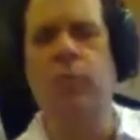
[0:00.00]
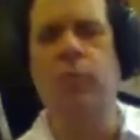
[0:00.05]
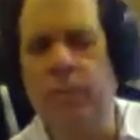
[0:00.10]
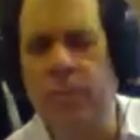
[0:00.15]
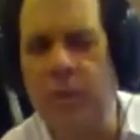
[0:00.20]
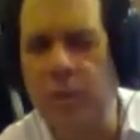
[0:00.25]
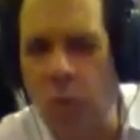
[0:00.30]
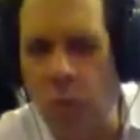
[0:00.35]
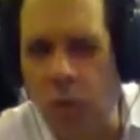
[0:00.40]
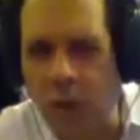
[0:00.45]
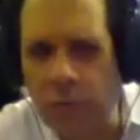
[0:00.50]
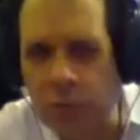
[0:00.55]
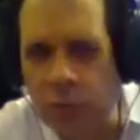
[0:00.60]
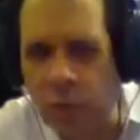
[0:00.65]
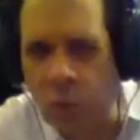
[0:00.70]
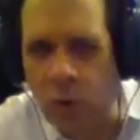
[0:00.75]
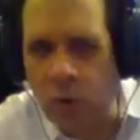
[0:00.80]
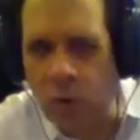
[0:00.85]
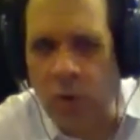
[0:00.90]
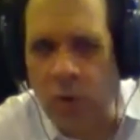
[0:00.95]
1-4,
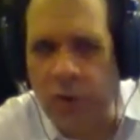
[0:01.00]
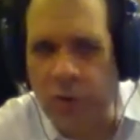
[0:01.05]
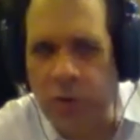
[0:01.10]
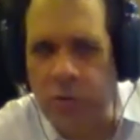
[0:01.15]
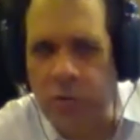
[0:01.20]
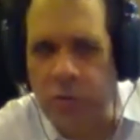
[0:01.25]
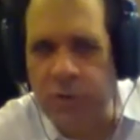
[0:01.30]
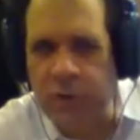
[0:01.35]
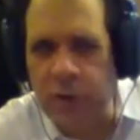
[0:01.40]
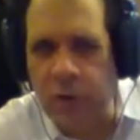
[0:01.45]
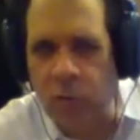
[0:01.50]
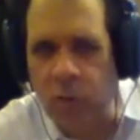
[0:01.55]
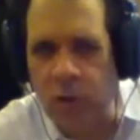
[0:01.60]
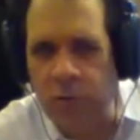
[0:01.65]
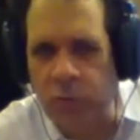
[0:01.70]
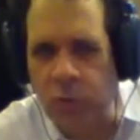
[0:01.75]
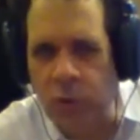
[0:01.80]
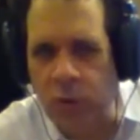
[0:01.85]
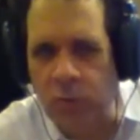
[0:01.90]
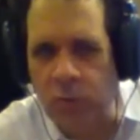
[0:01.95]
1-3, or
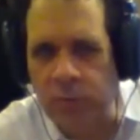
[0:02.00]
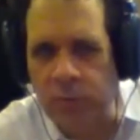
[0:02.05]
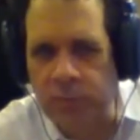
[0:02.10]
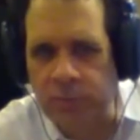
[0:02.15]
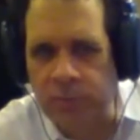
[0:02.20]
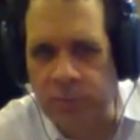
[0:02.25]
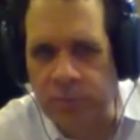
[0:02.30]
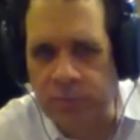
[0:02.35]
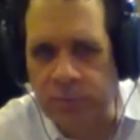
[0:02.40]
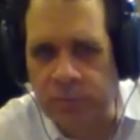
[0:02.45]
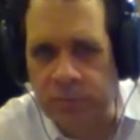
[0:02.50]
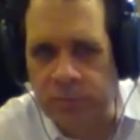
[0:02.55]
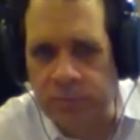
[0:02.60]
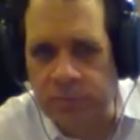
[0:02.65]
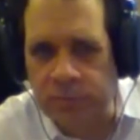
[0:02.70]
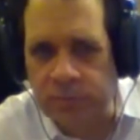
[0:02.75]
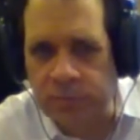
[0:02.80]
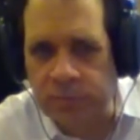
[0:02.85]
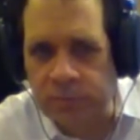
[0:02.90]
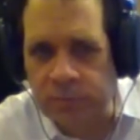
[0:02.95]

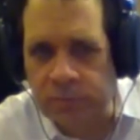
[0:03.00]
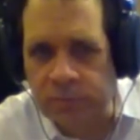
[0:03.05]
1-4.